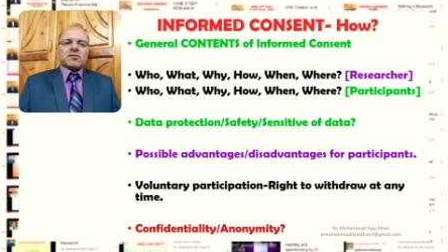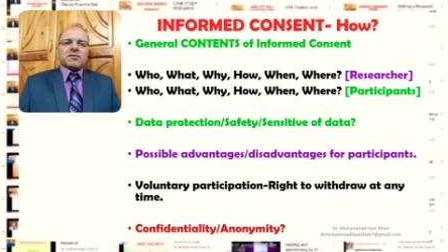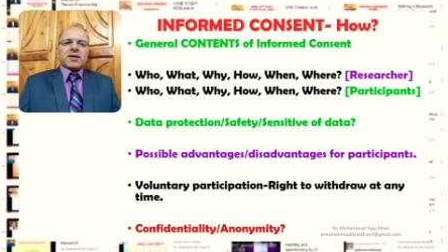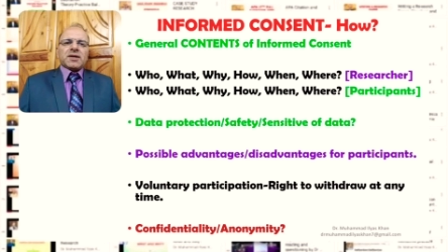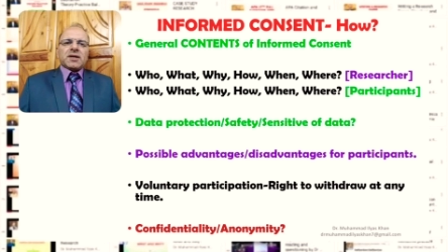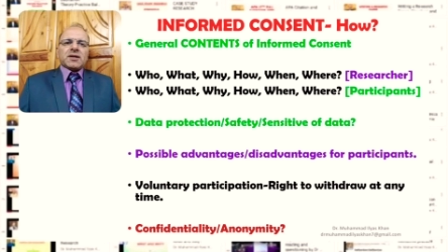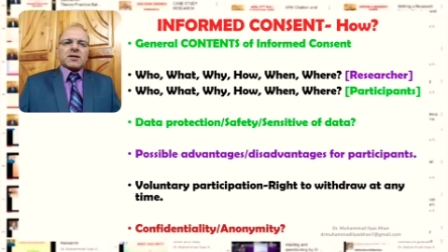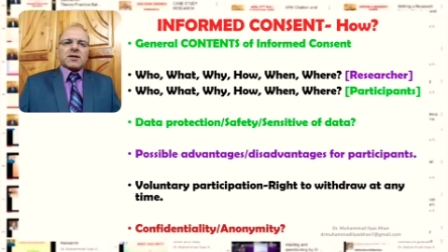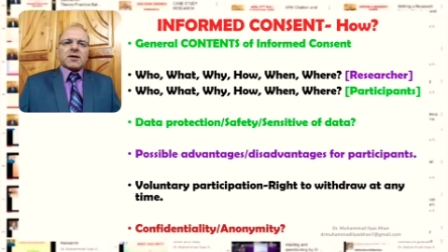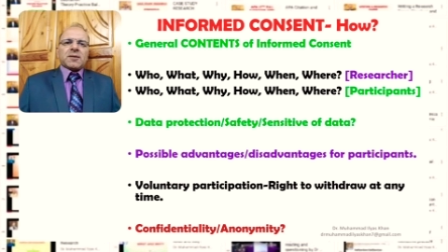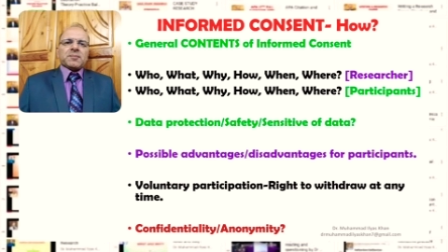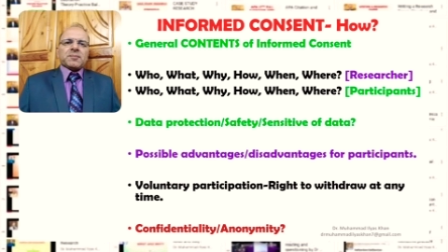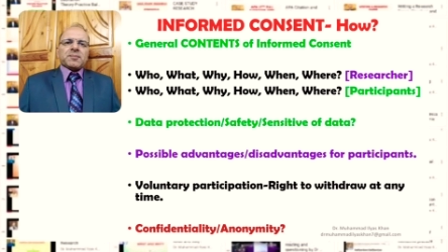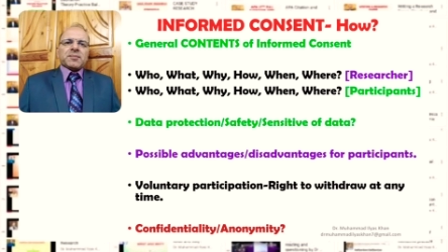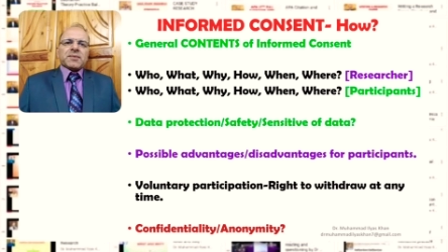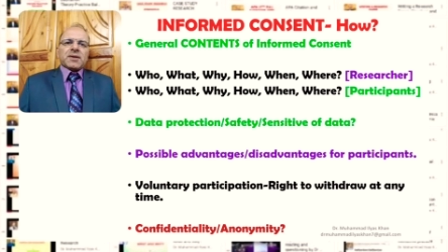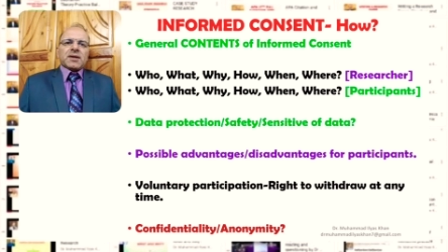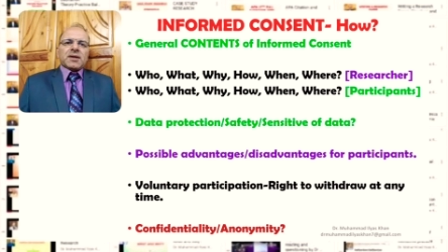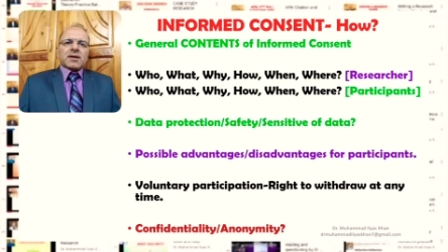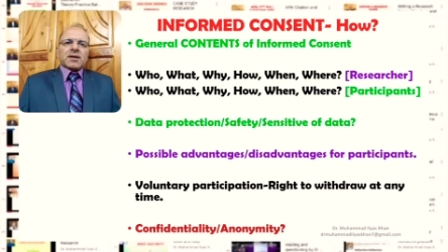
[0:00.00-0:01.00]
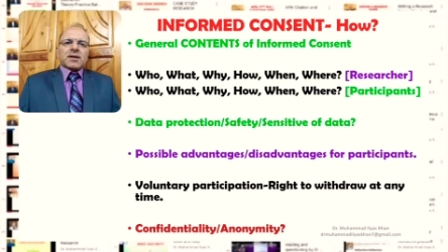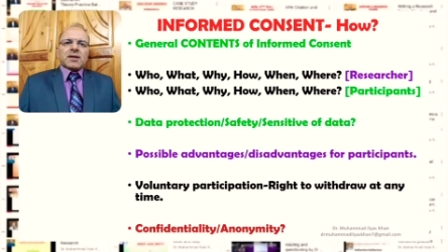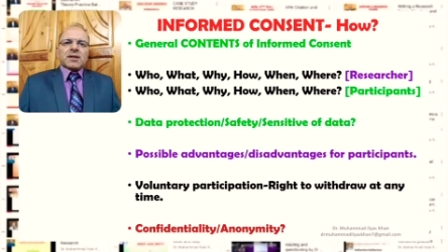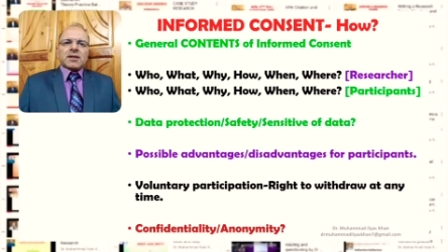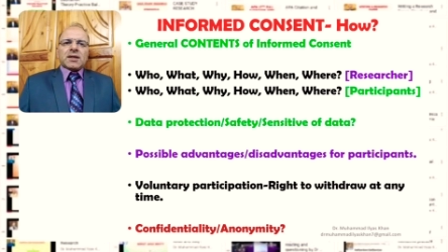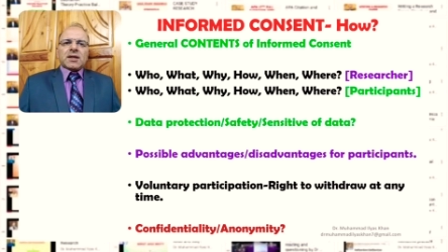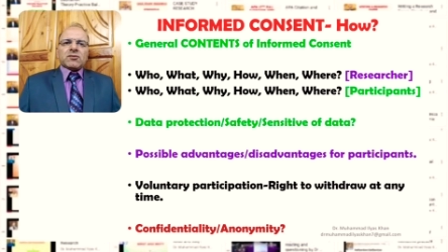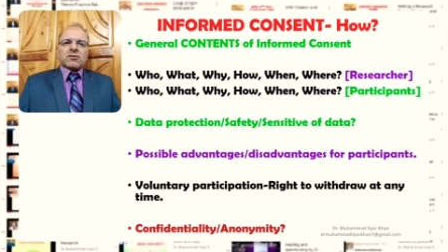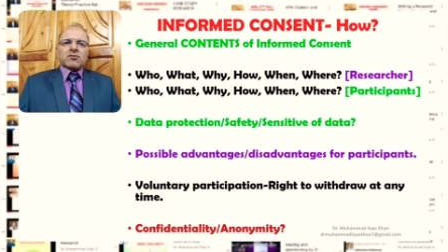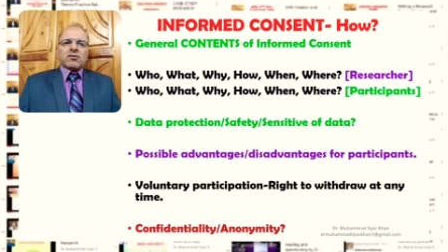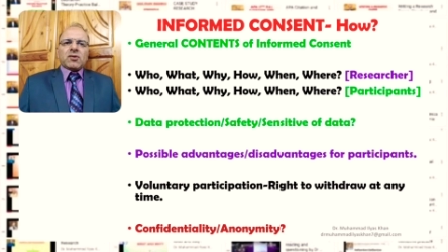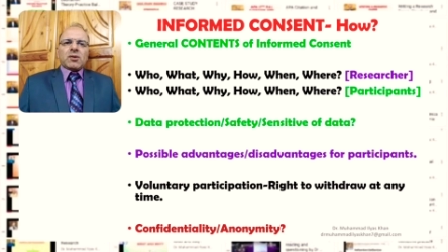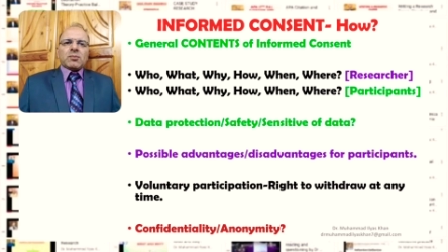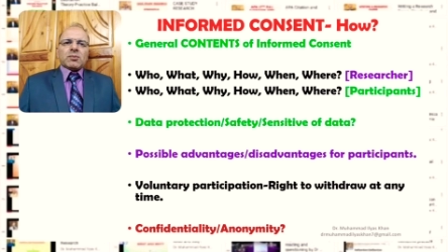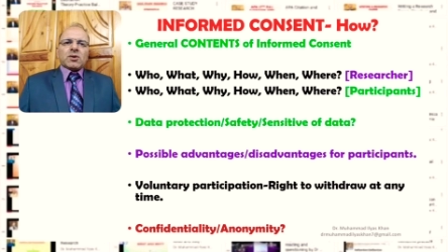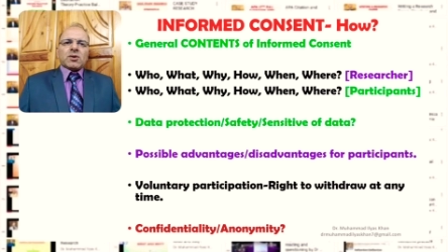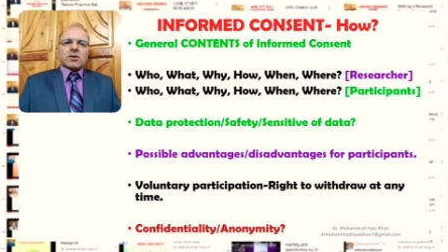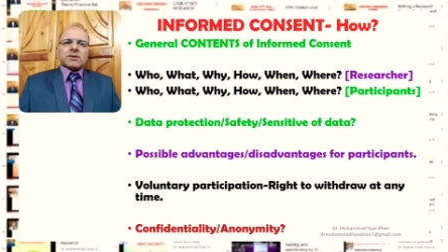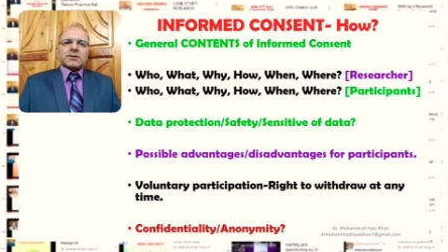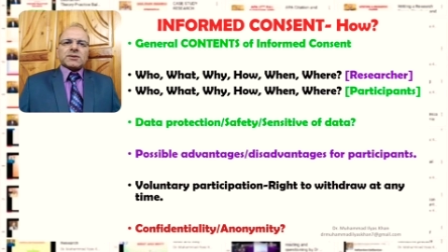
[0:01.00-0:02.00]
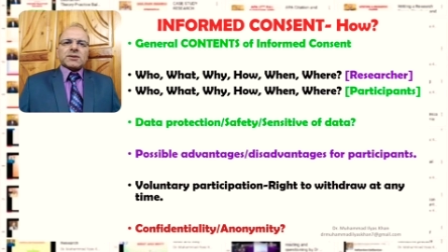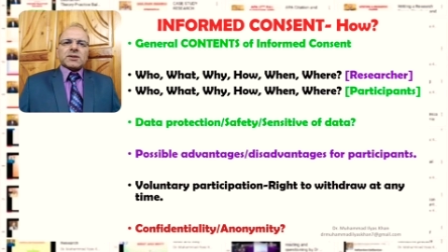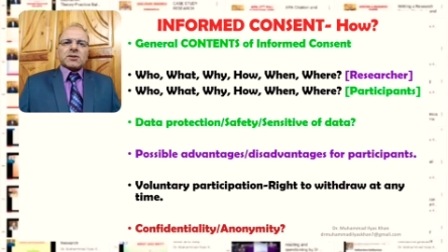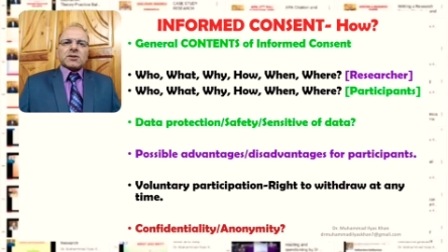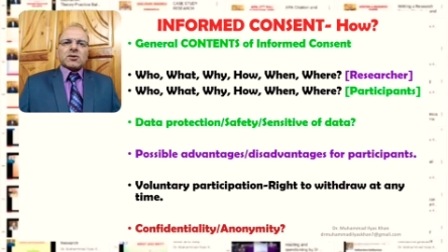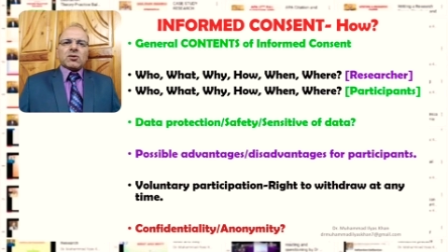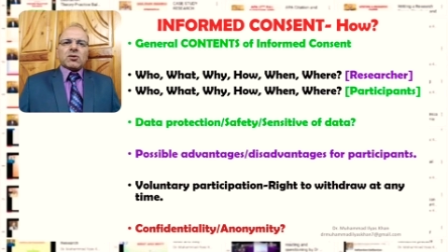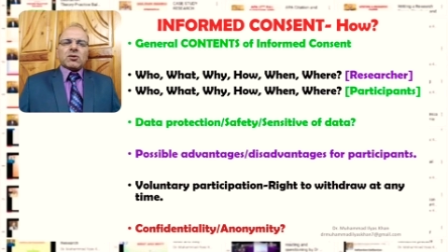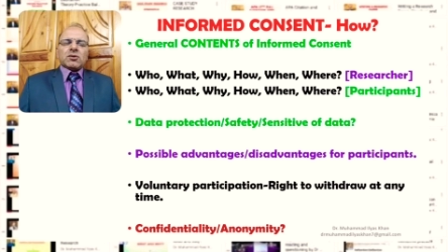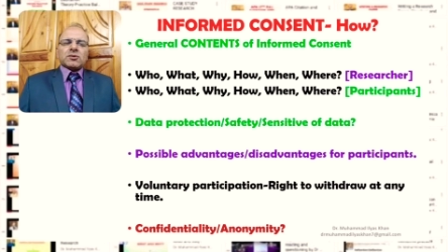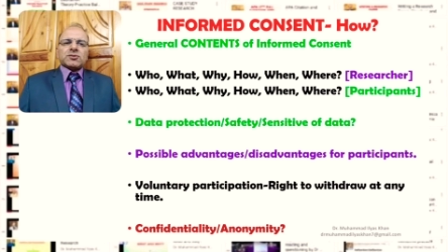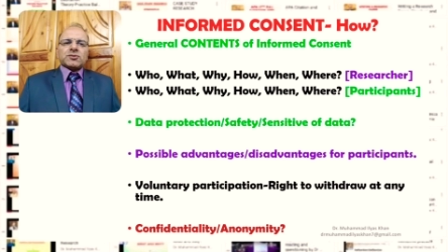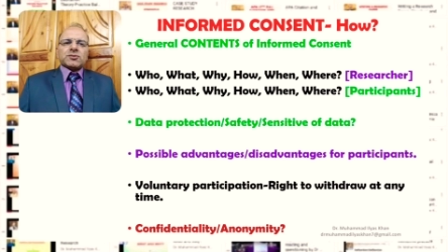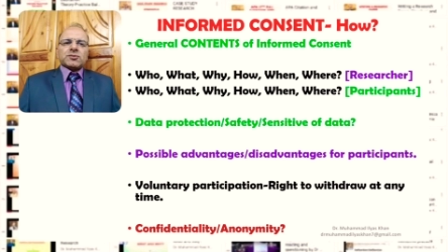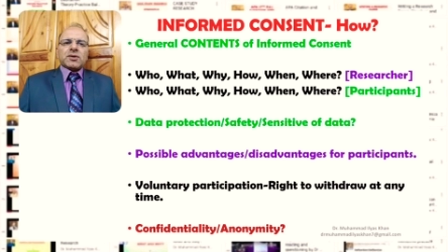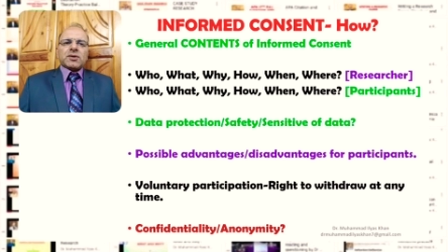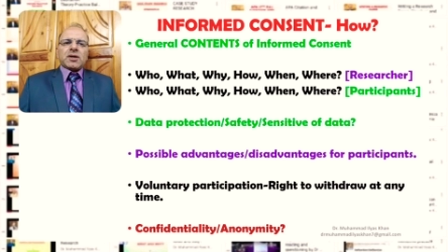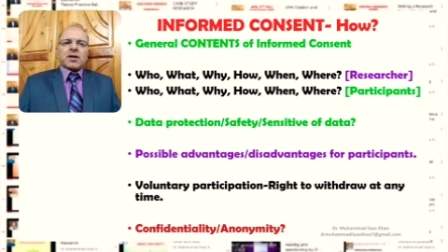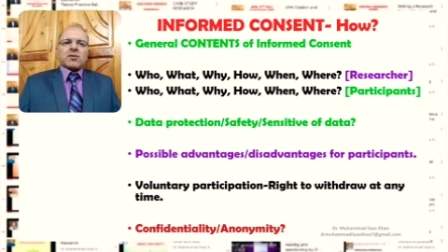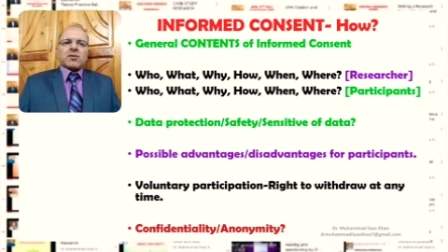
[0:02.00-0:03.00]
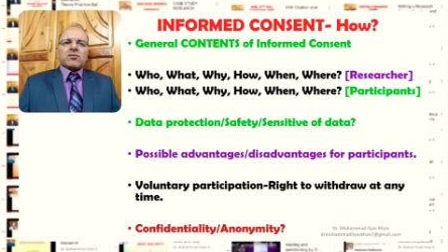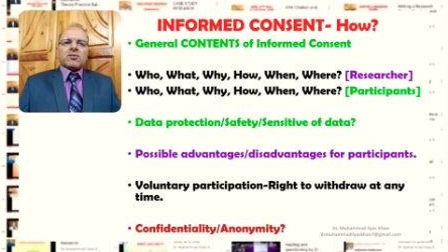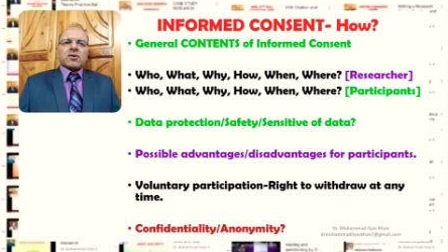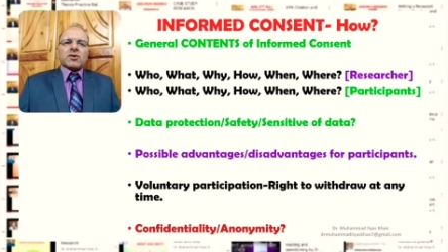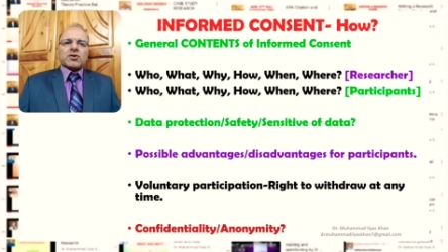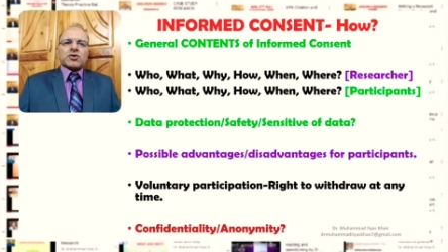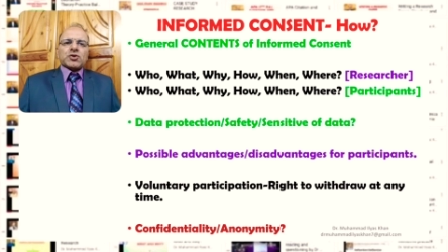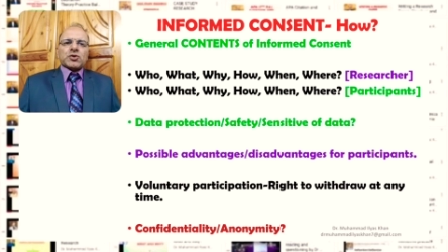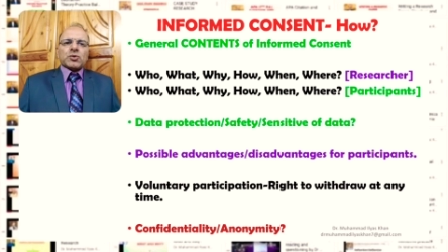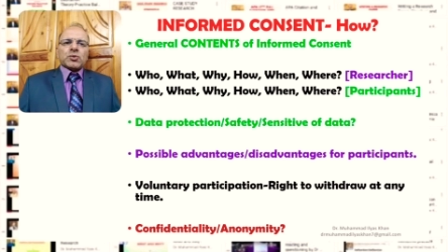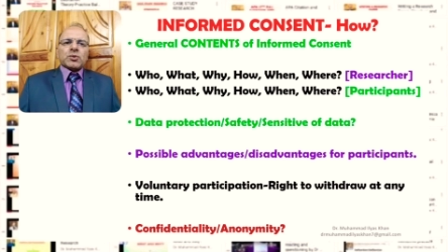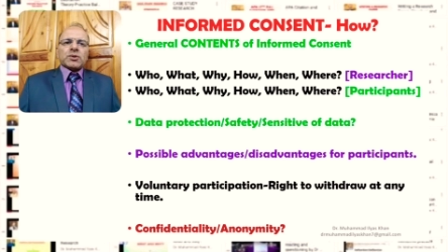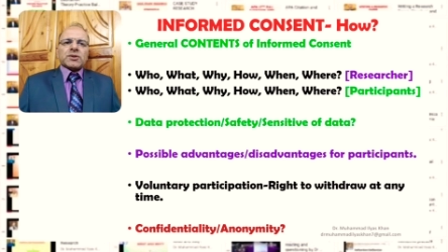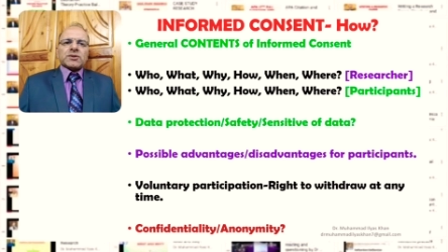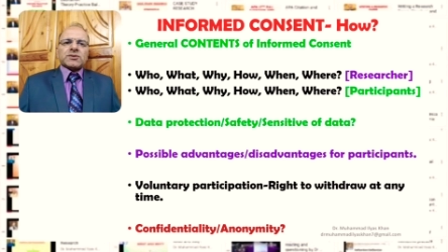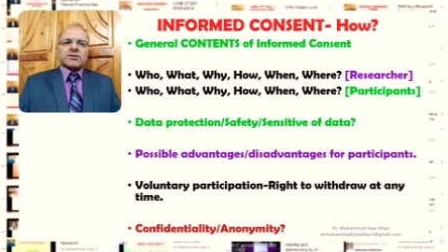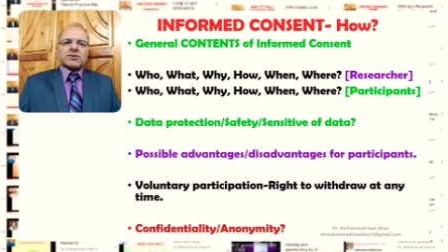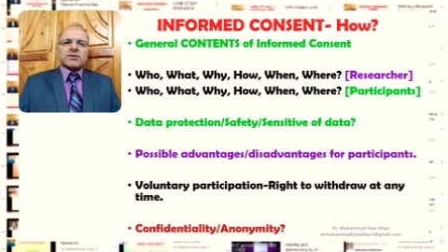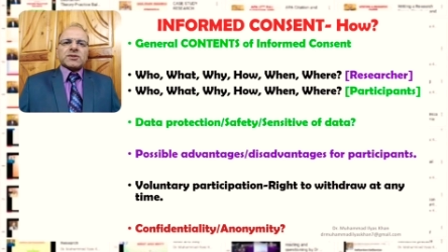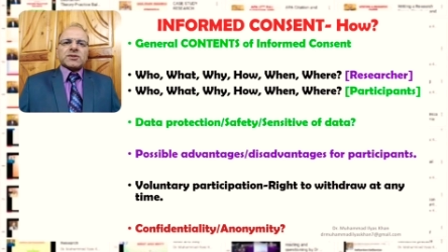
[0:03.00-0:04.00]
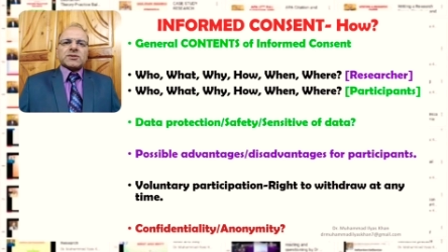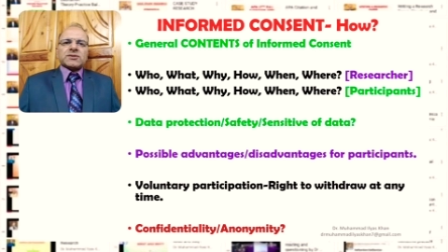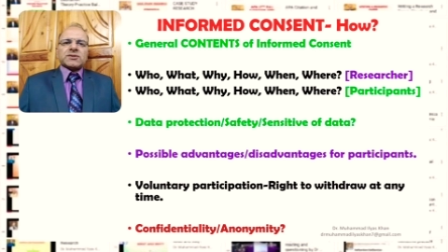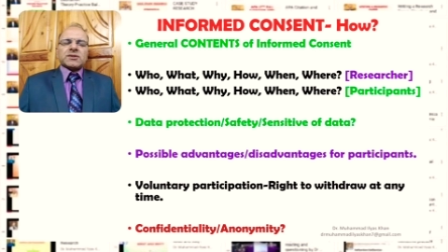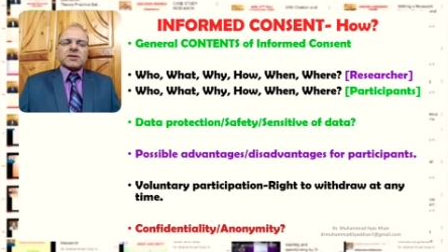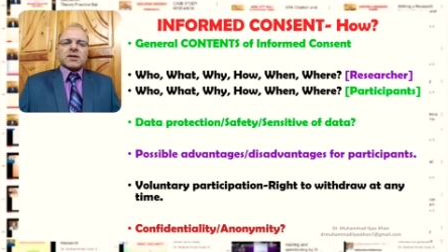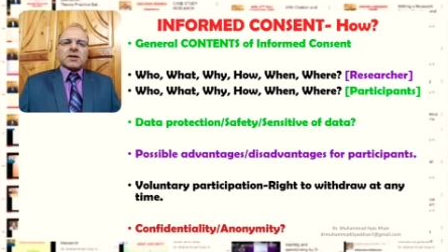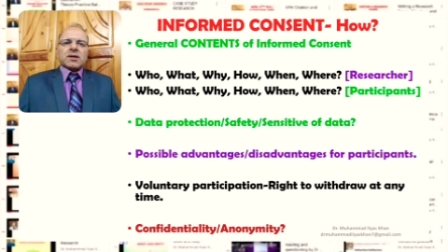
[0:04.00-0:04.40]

data. The informed consent also have assurances